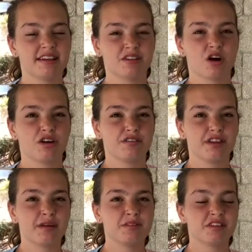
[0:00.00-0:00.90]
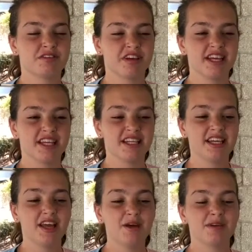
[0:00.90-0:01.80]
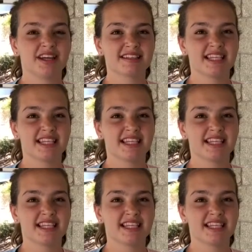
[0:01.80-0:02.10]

it's hard for them to fit in because